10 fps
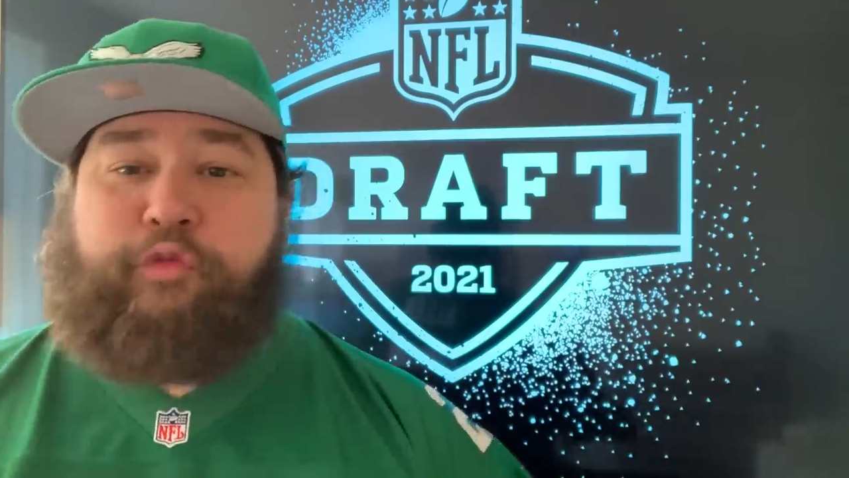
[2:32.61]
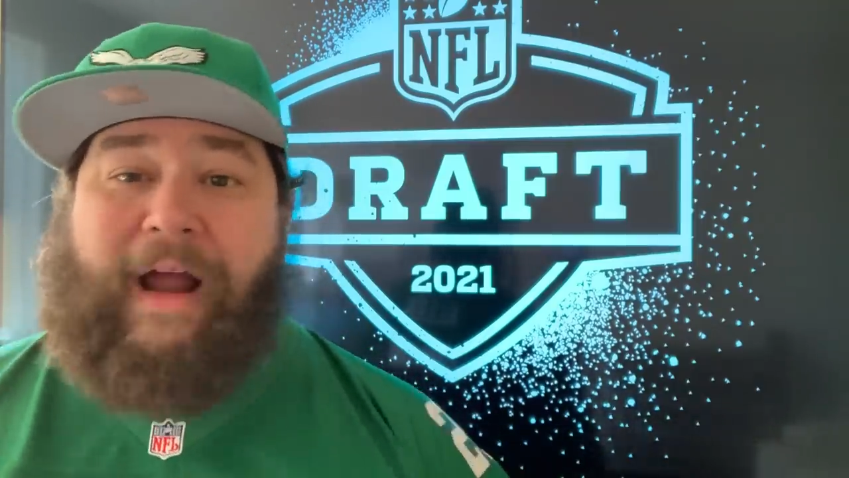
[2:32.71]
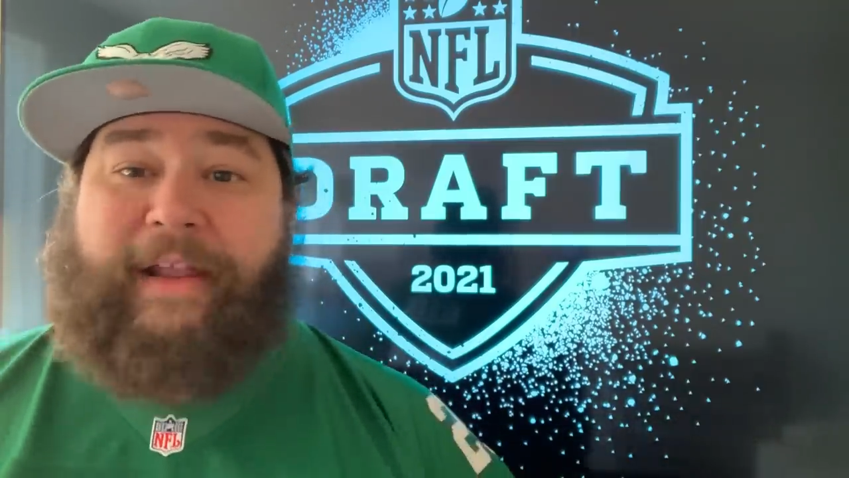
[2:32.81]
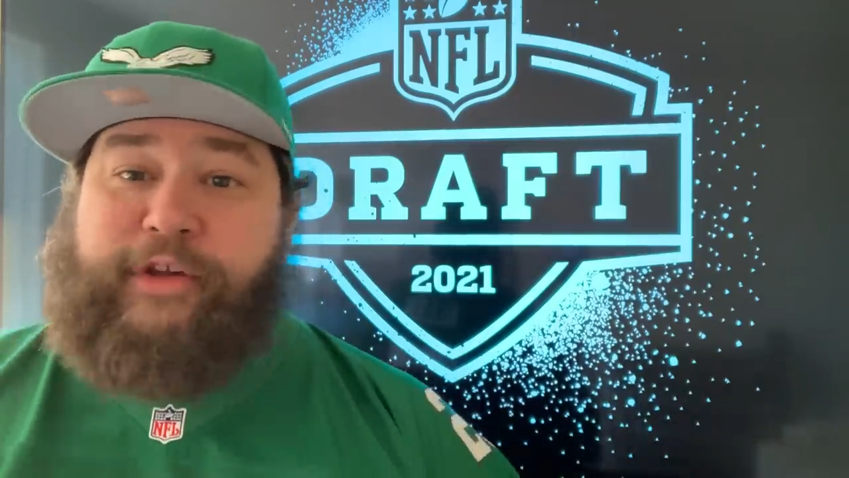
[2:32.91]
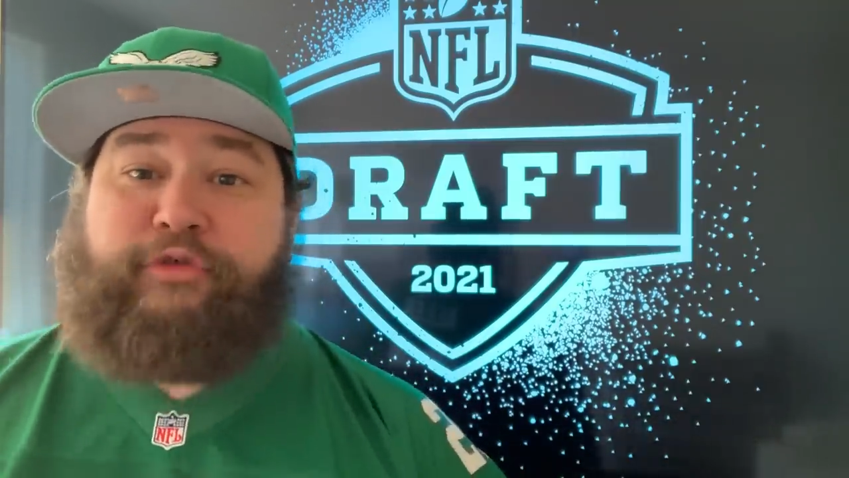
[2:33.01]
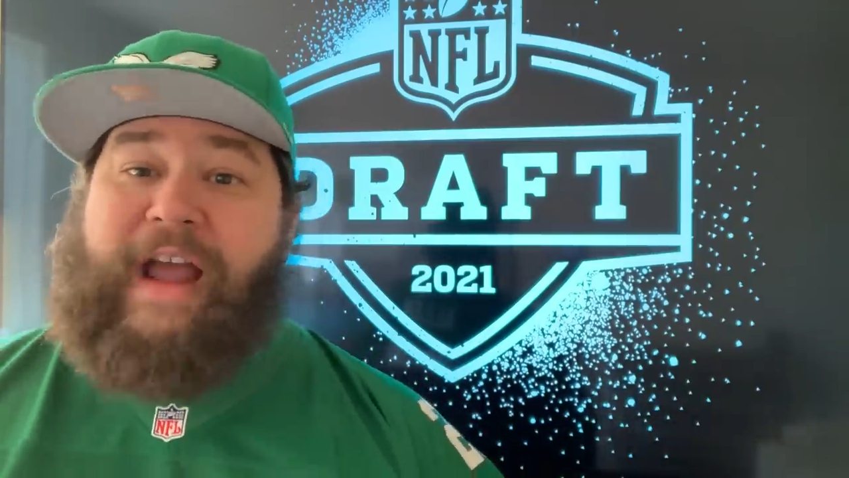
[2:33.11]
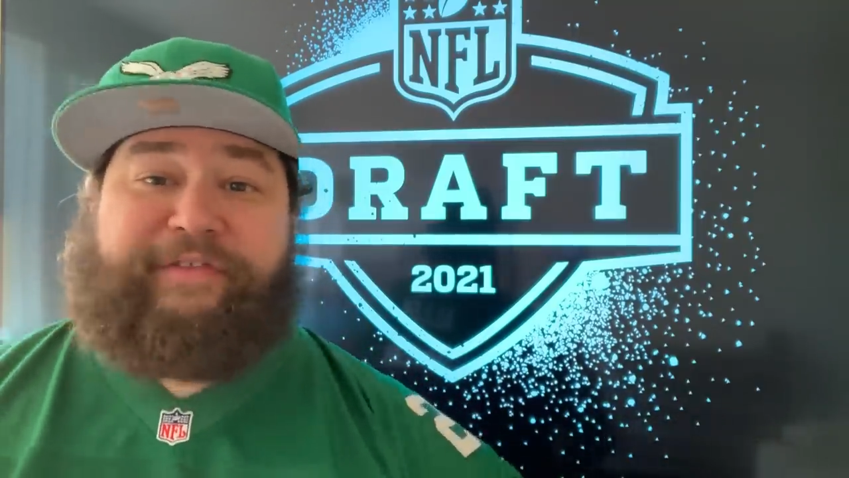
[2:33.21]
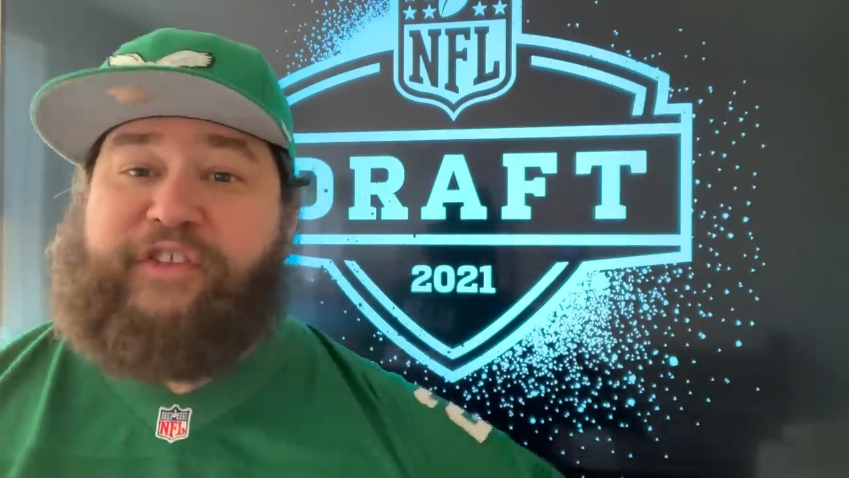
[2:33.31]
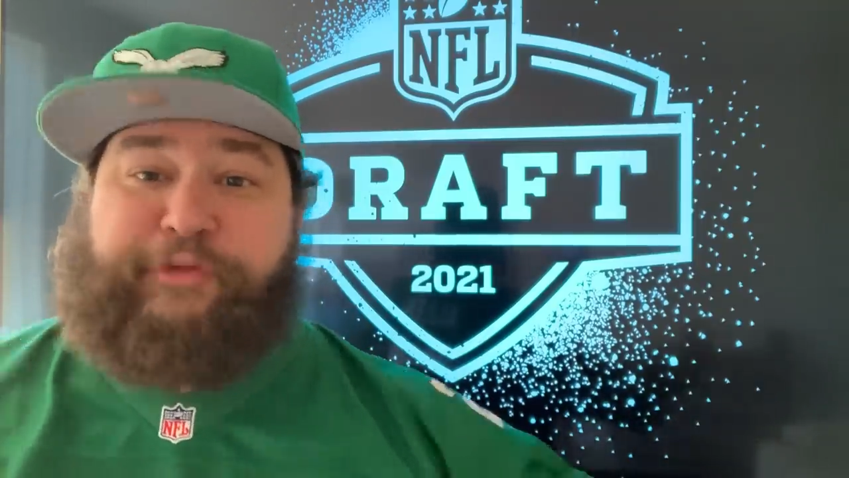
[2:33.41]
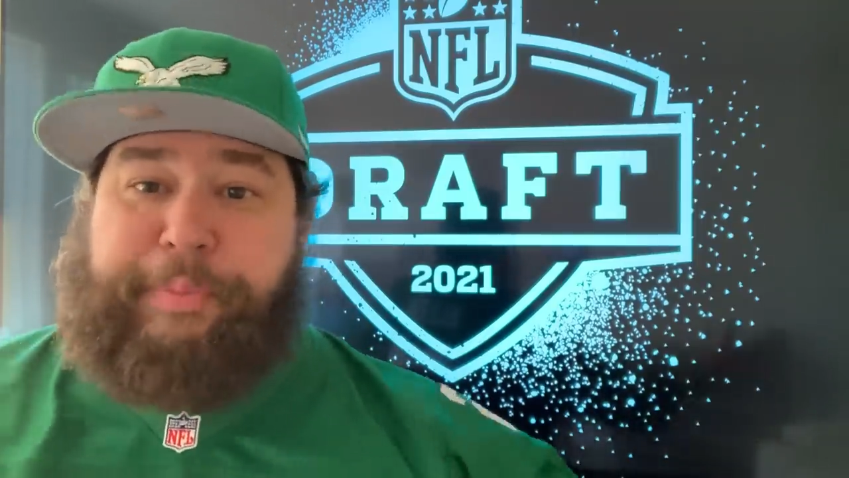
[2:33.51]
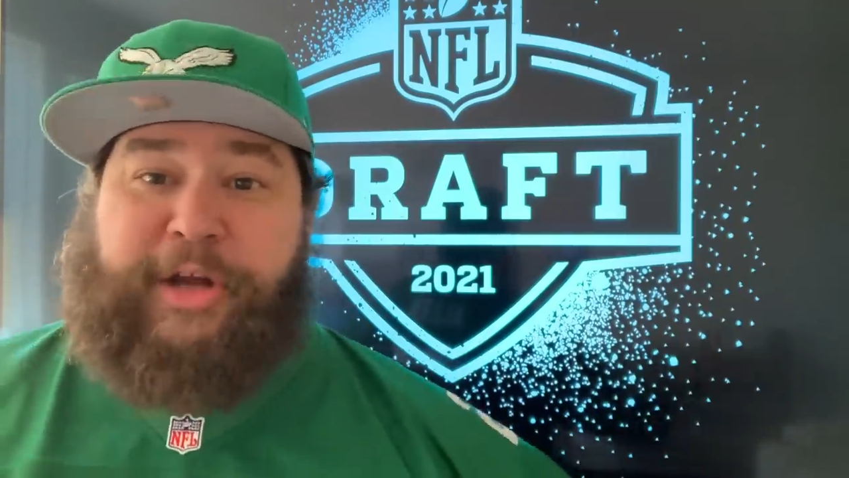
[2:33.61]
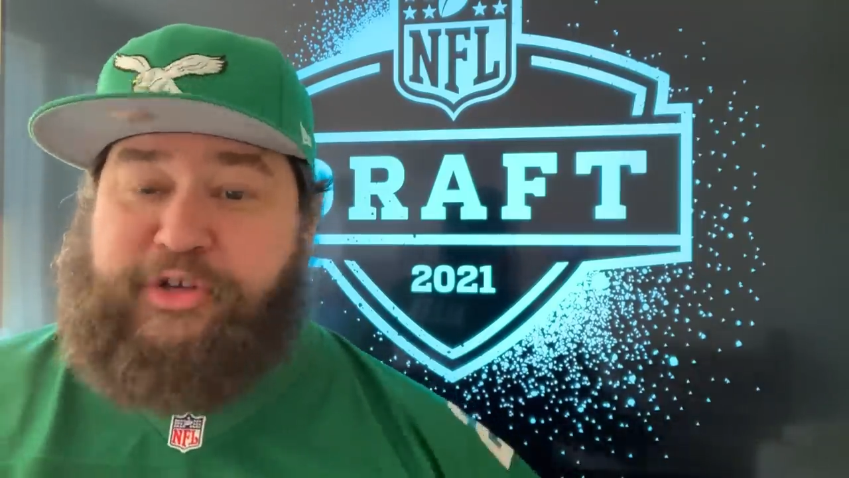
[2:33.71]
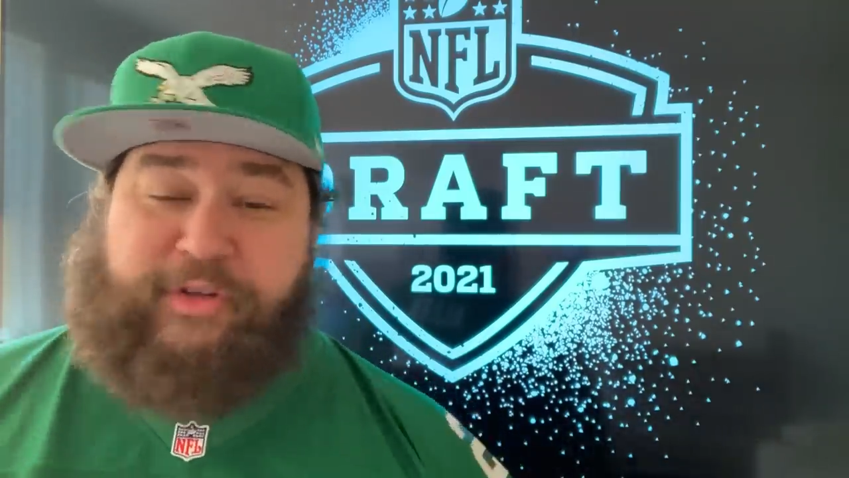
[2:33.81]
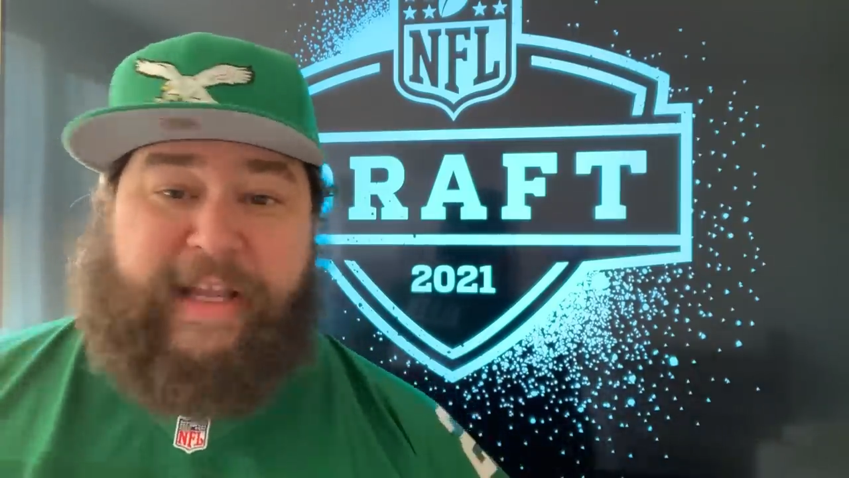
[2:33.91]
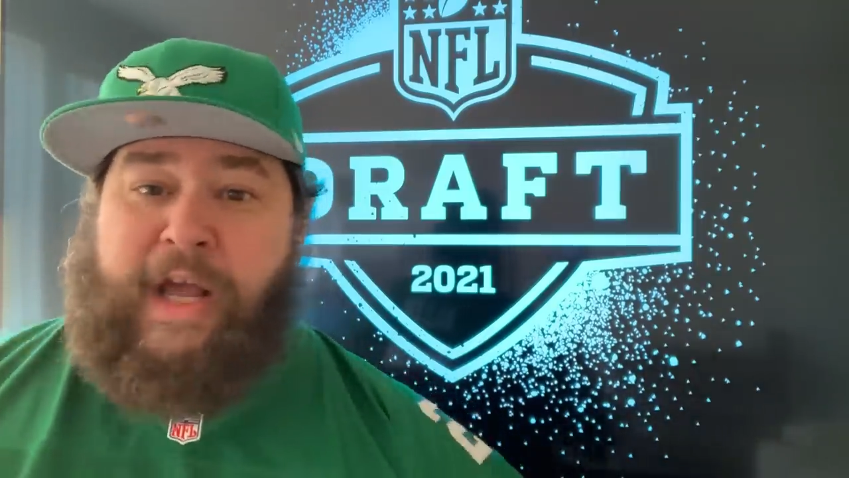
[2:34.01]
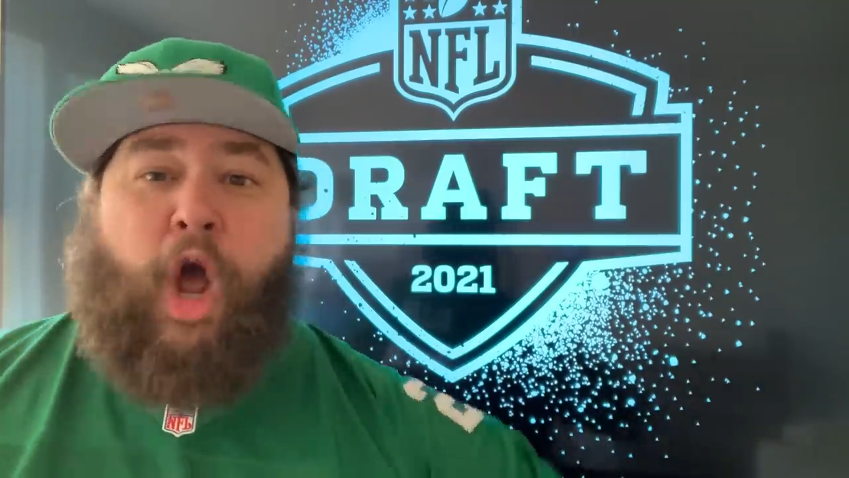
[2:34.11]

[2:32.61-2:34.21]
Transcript: round of the draft, especially.